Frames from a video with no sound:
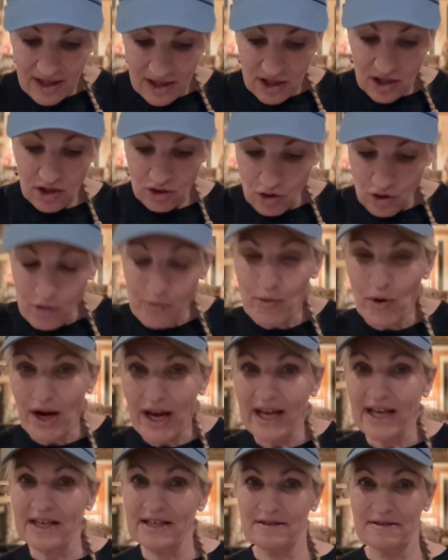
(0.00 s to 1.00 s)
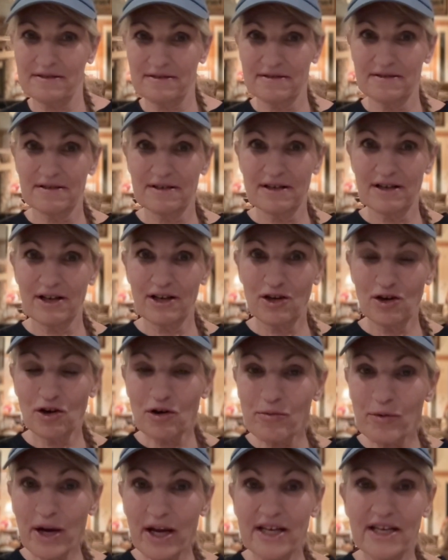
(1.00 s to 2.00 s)
Your brain
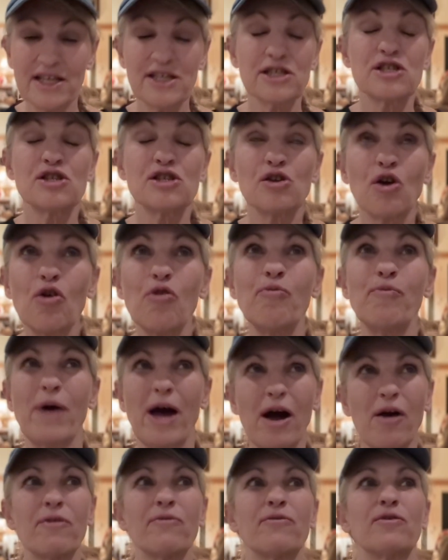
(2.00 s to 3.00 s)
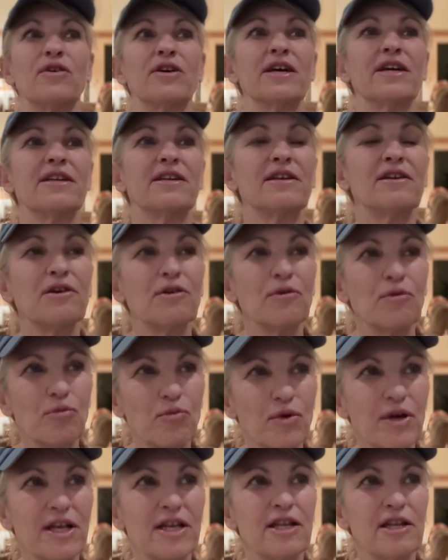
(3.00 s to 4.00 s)
is so powerful. And
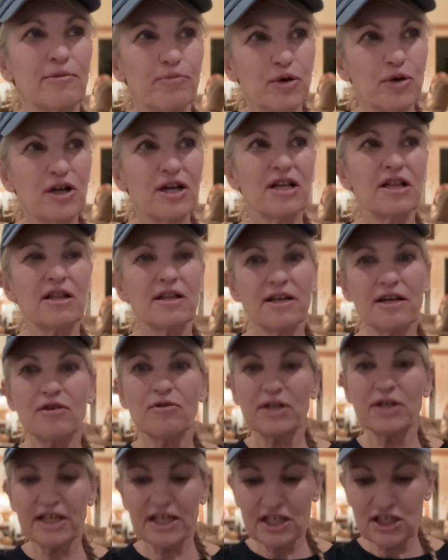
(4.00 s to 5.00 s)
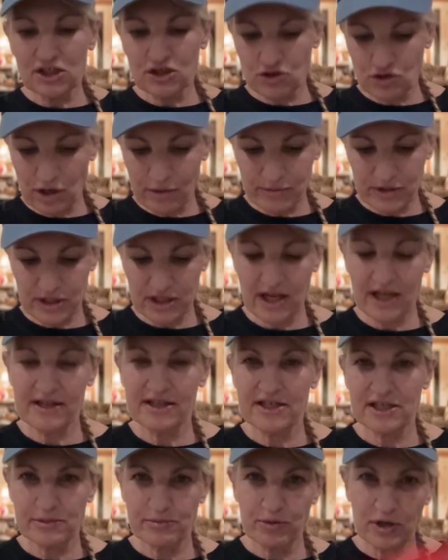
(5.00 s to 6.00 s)
when the book literally jumped, not
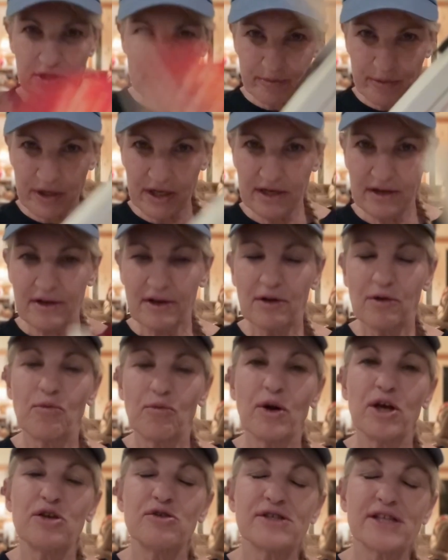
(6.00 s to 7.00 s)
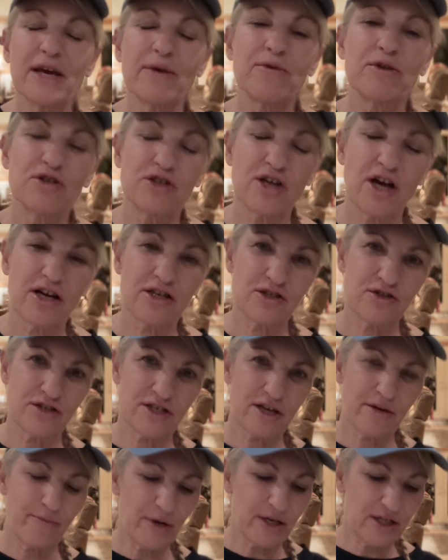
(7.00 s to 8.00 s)
this book, but What You Say When You Talk to
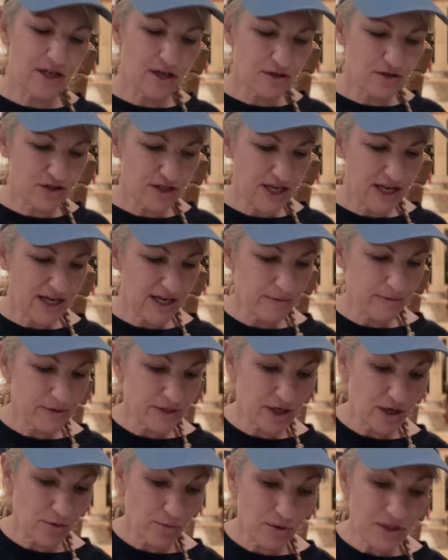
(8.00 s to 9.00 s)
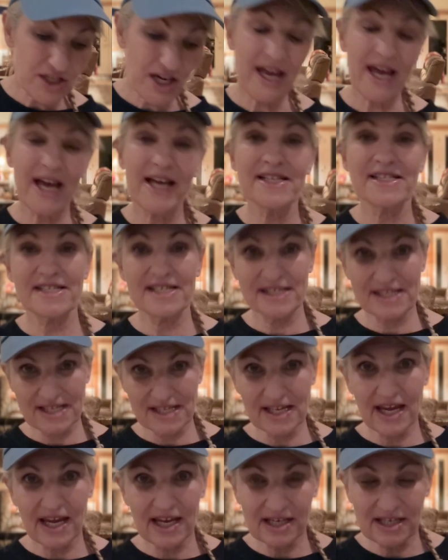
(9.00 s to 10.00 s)
Yourself by Dr. Shad Helmstetter, which I had since
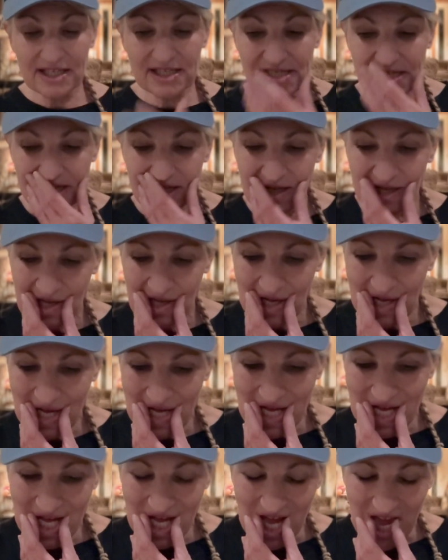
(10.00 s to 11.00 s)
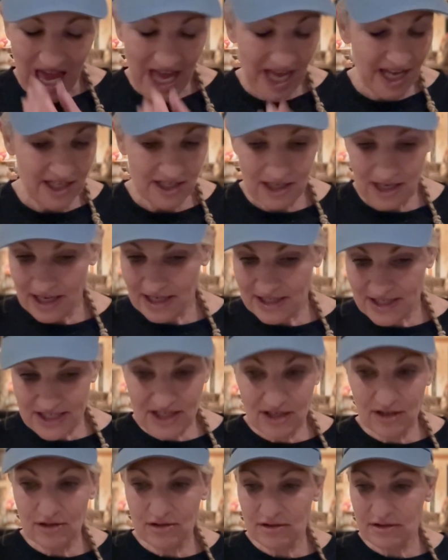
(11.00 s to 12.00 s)
the 80s, and
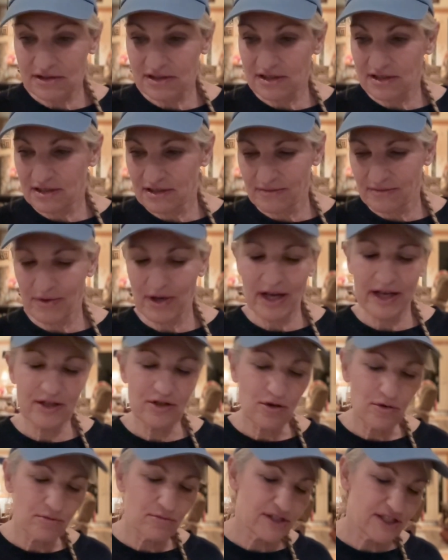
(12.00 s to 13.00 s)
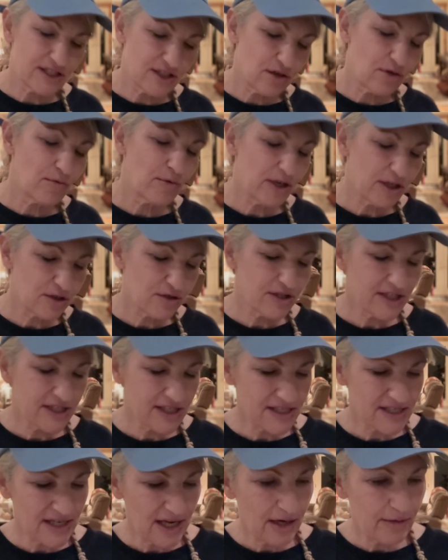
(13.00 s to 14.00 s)
still, well, I don't still wonder to
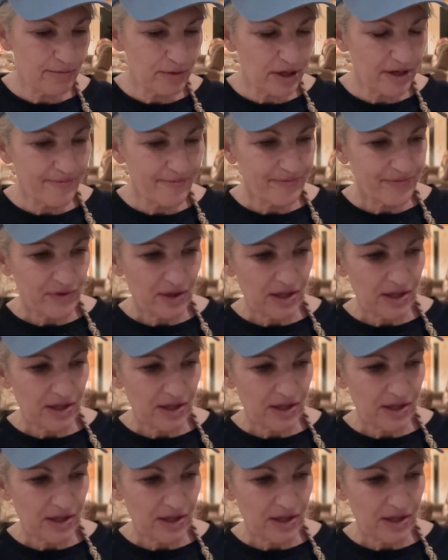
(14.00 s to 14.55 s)
this day, but